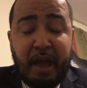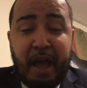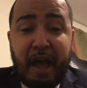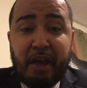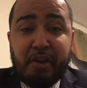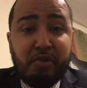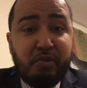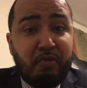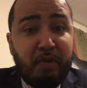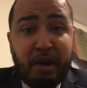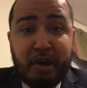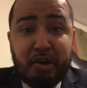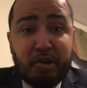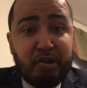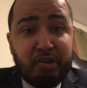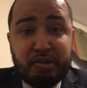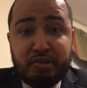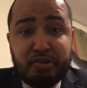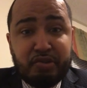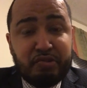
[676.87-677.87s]
I don't want to
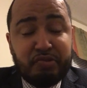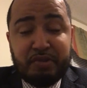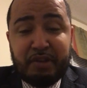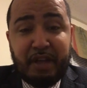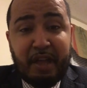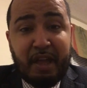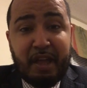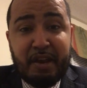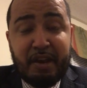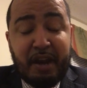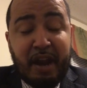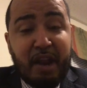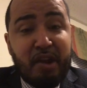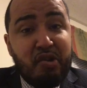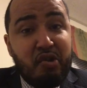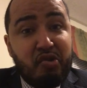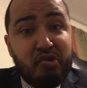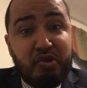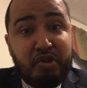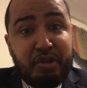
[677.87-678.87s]
hurt you again. And I
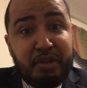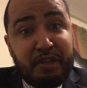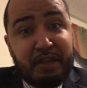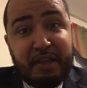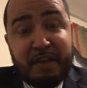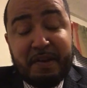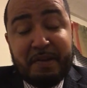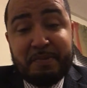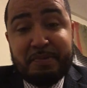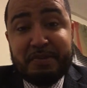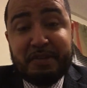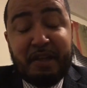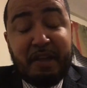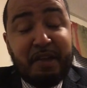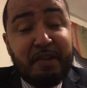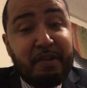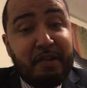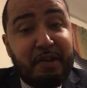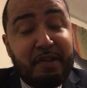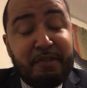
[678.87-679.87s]
know you're going to get
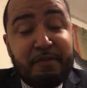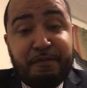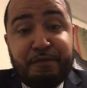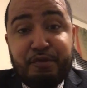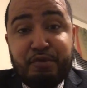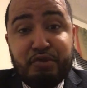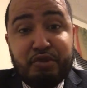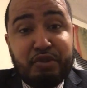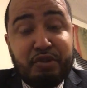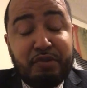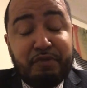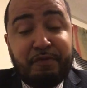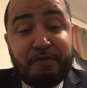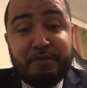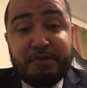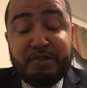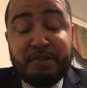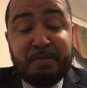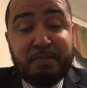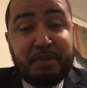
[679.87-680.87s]
upset in the future
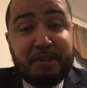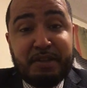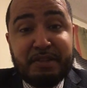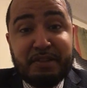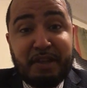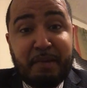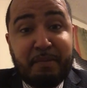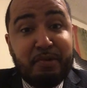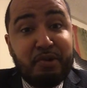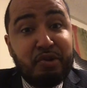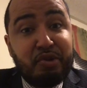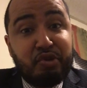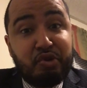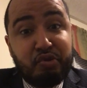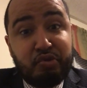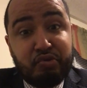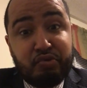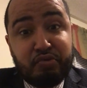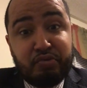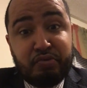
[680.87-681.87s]
for some things I'm going to
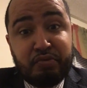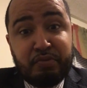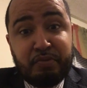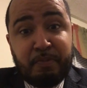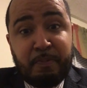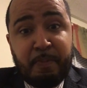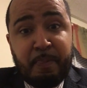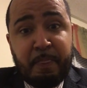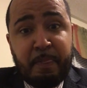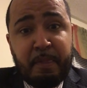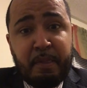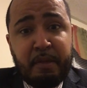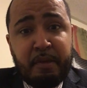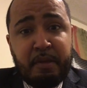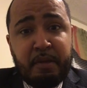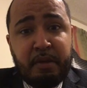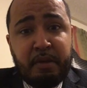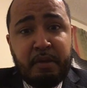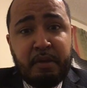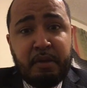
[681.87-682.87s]
do.
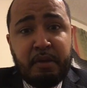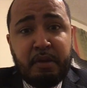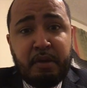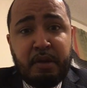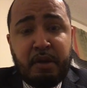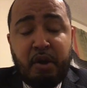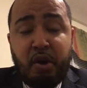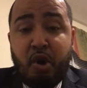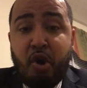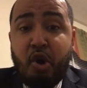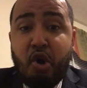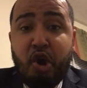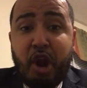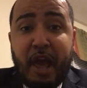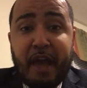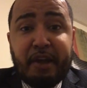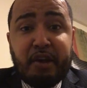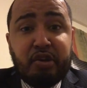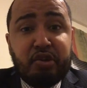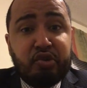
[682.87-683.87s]
All
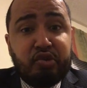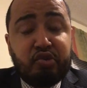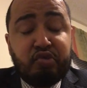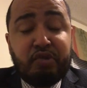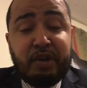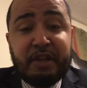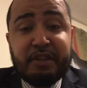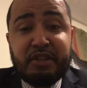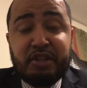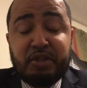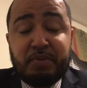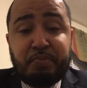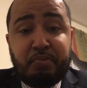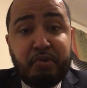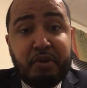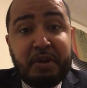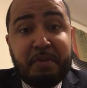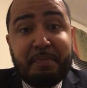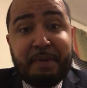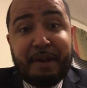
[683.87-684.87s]
I can do at this
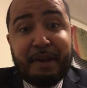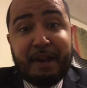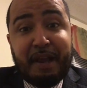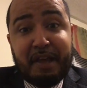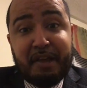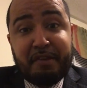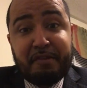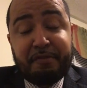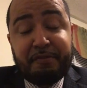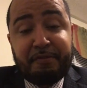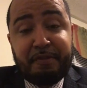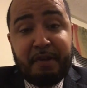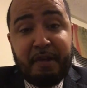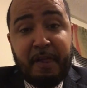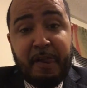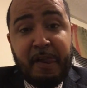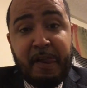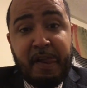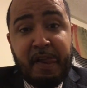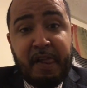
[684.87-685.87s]
point in my life
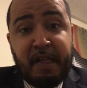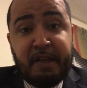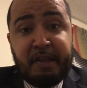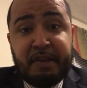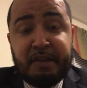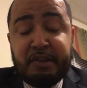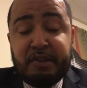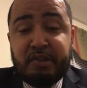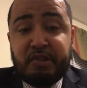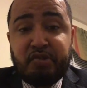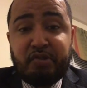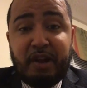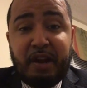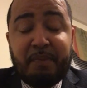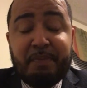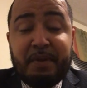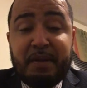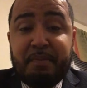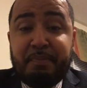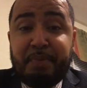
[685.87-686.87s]
is try
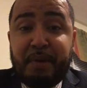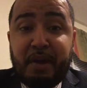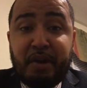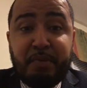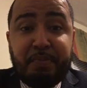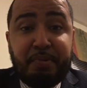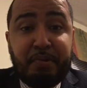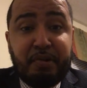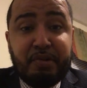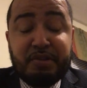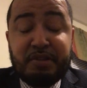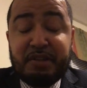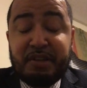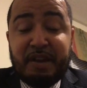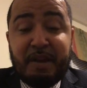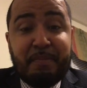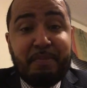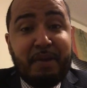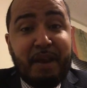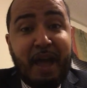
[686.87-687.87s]
to be a better person.
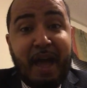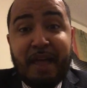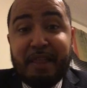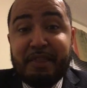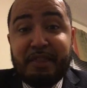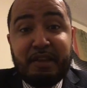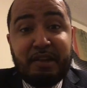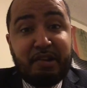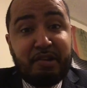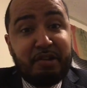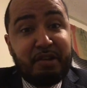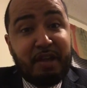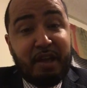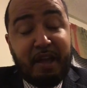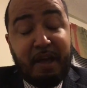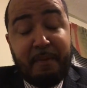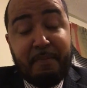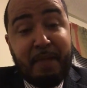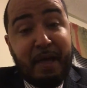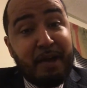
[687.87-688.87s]
And I'm not there
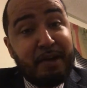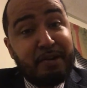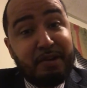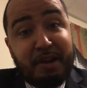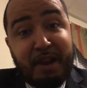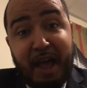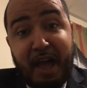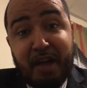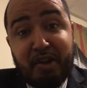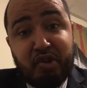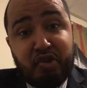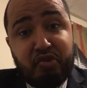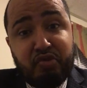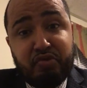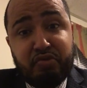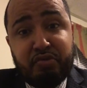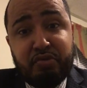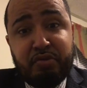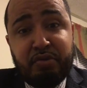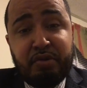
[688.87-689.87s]
yet. I'm not going to lie to
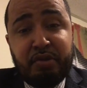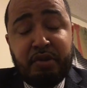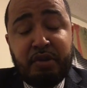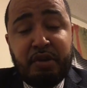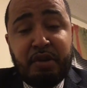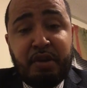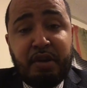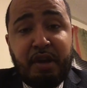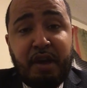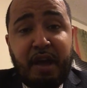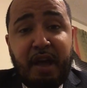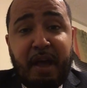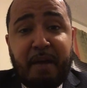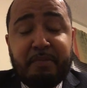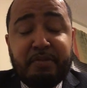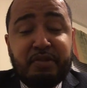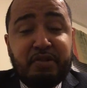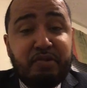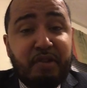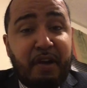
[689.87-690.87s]
you. I
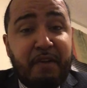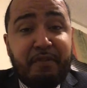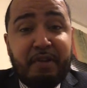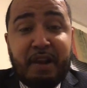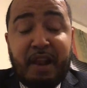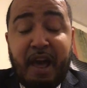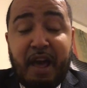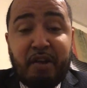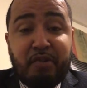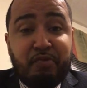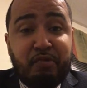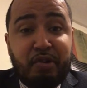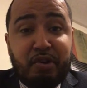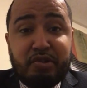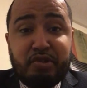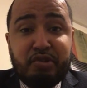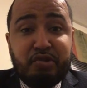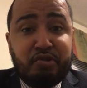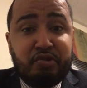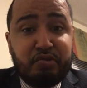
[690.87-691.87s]
still have a lot of
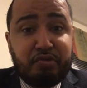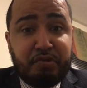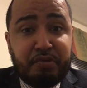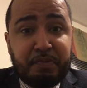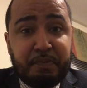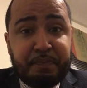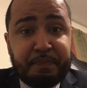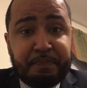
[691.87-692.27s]
work to do.